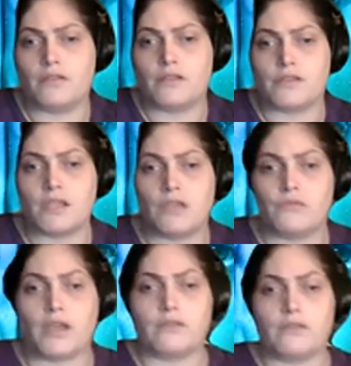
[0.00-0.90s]
see
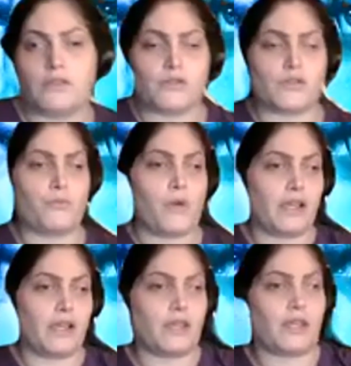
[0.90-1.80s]
if there's a
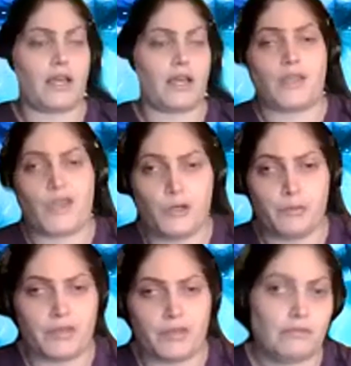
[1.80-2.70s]
way that I can
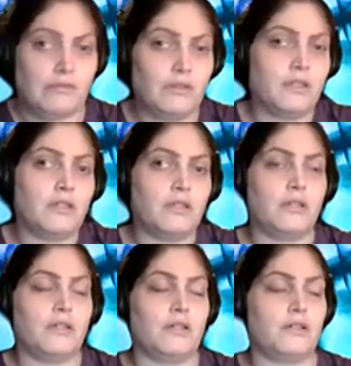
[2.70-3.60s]
help you.
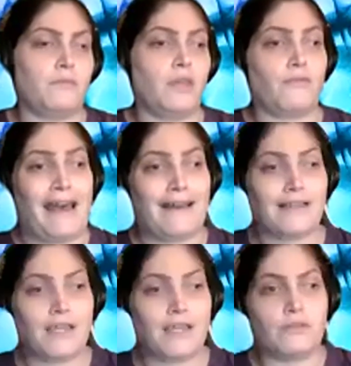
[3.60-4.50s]
If
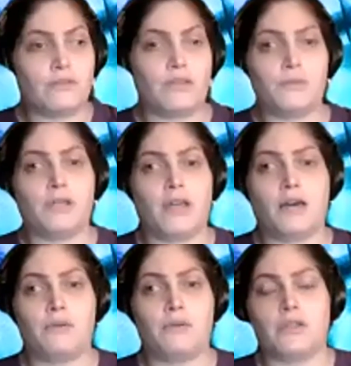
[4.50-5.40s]
I can't do it,
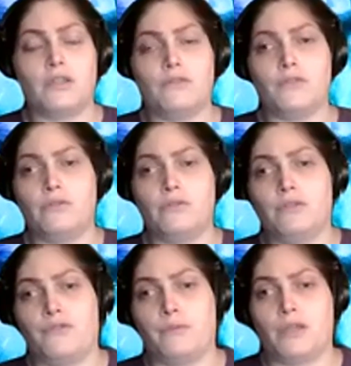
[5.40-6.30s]
I will give you
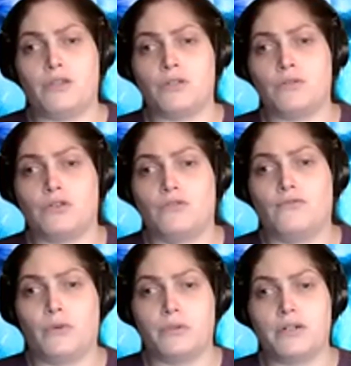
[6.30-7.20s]
information to
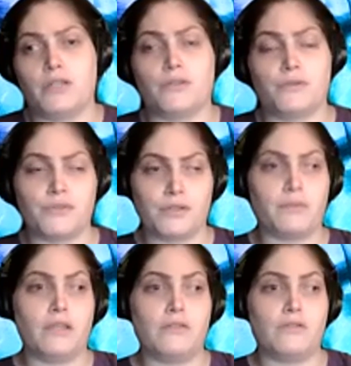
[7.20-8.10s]
forward it to
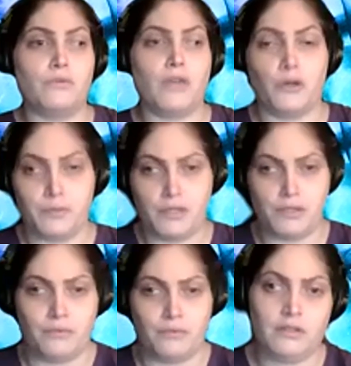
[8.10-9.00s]
somebody to help
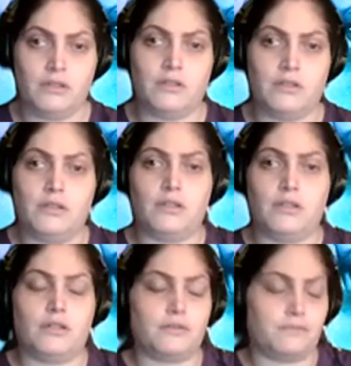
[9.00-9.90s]
you.
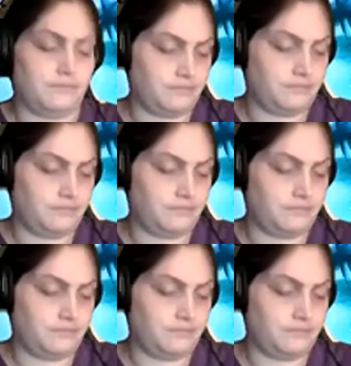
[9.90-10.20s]
Um,